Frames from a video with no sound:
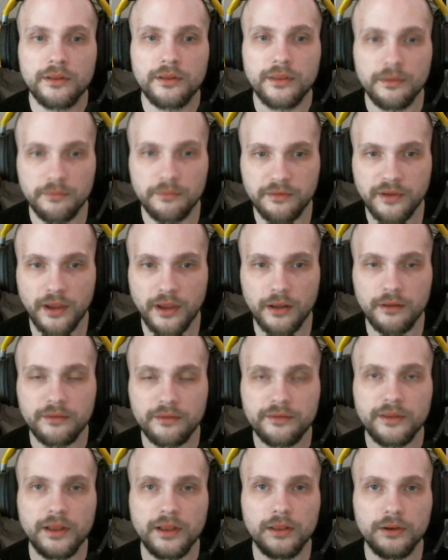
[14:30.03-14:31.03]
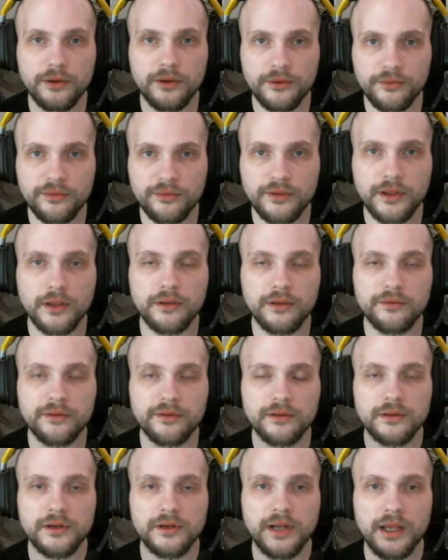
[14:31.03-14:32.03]
Themselves. They learn new skills.
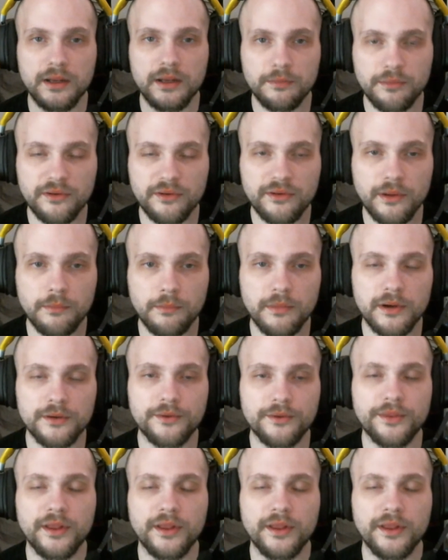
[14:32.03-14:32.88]
They learn how to present better.